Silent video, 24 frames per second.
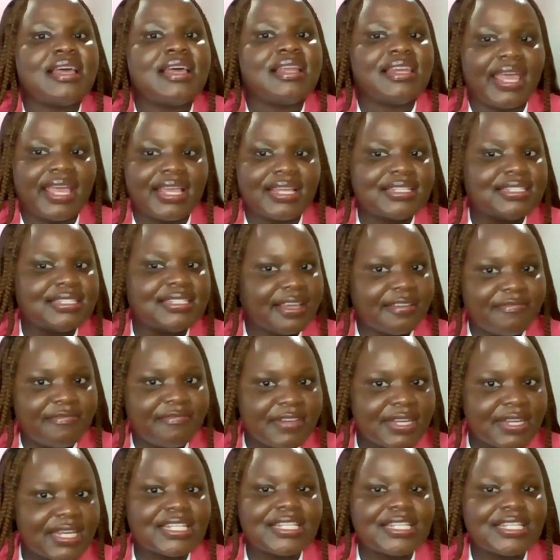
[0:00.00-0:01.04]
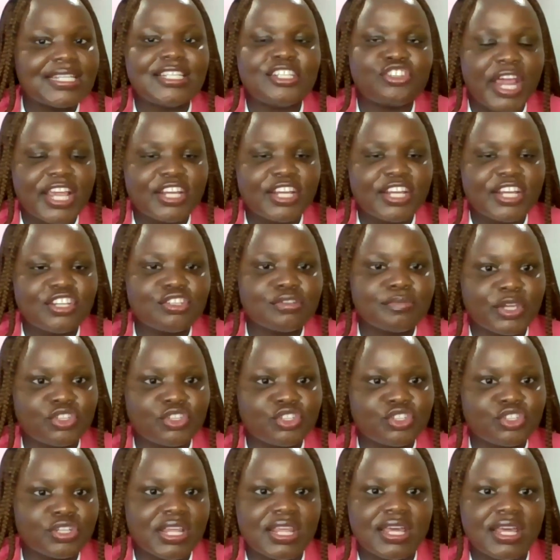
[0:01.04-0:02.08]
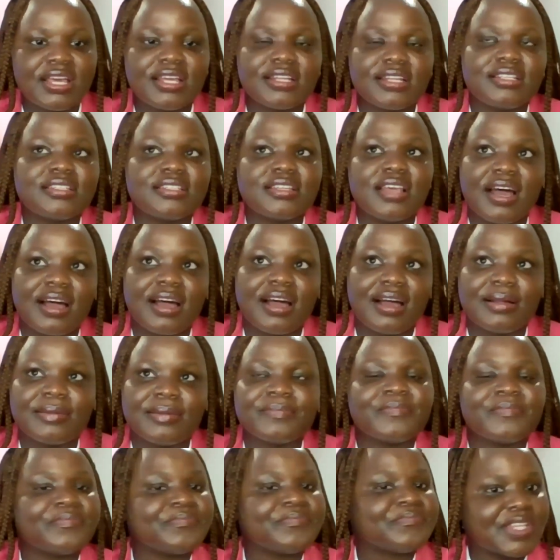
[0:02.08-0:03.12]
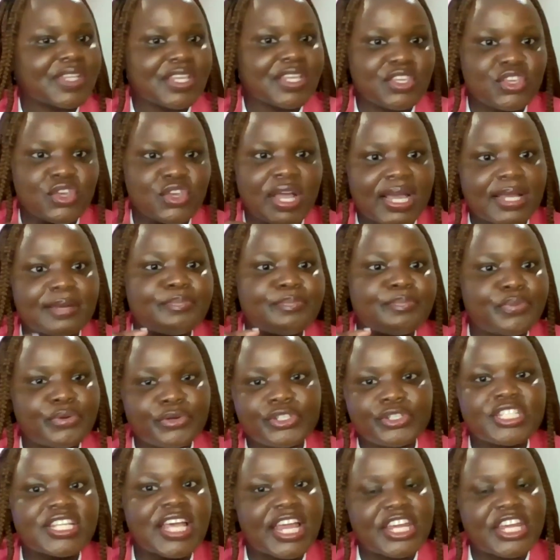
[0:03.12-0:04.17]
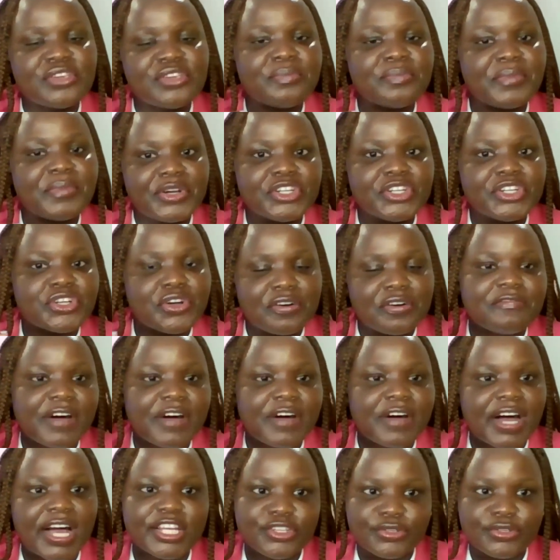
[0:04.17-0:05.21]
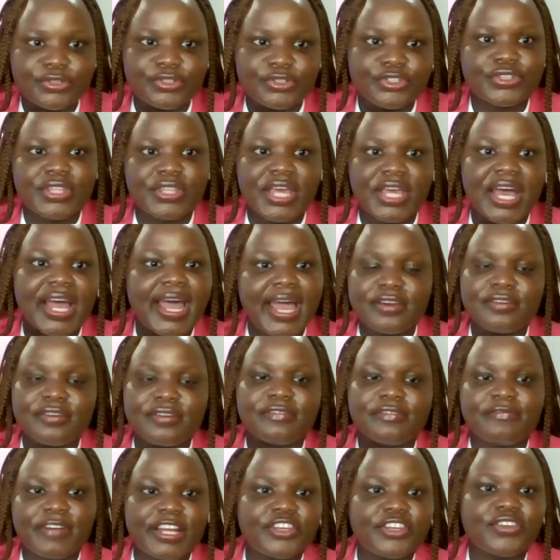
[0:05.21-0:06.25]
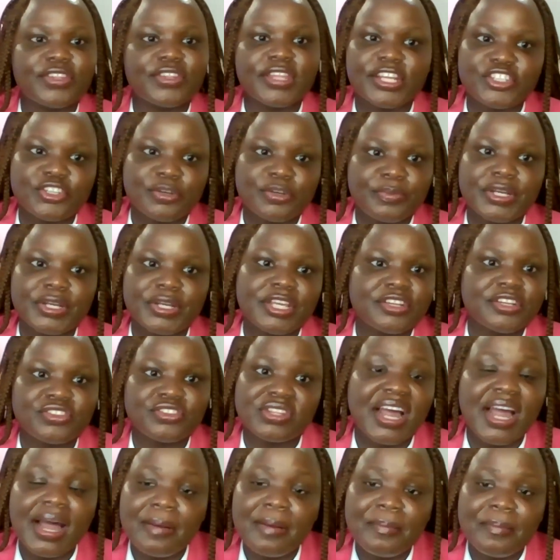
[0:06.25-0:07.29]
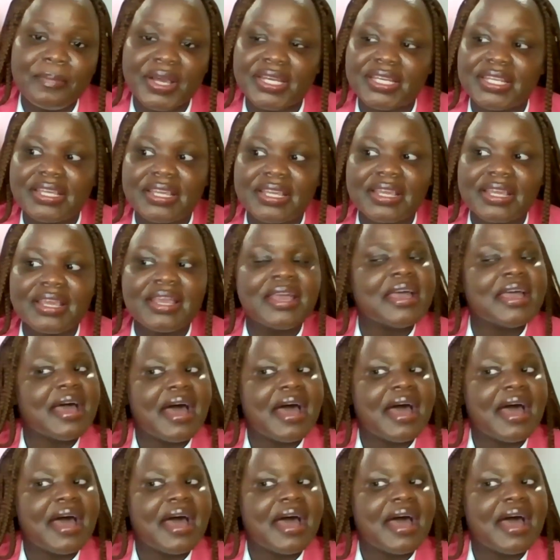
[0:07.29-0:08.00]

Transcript: Like, definitely try to make sure that you can put a numerical value to the kind of value that you're bringing to the company.